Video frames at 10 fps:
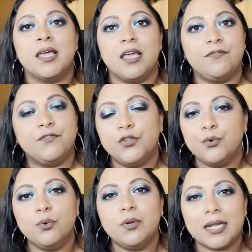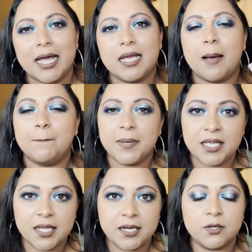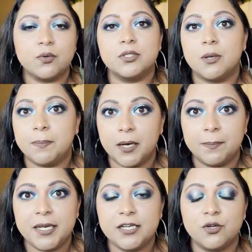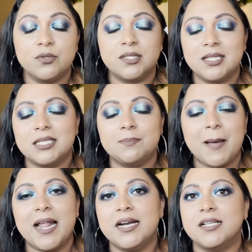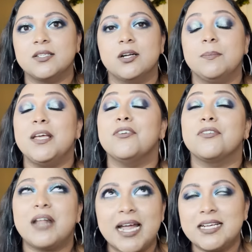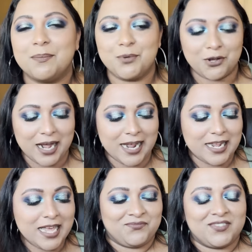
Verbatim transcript: If you like pinky tones or purpley tones, this palette is going to be right up your alley.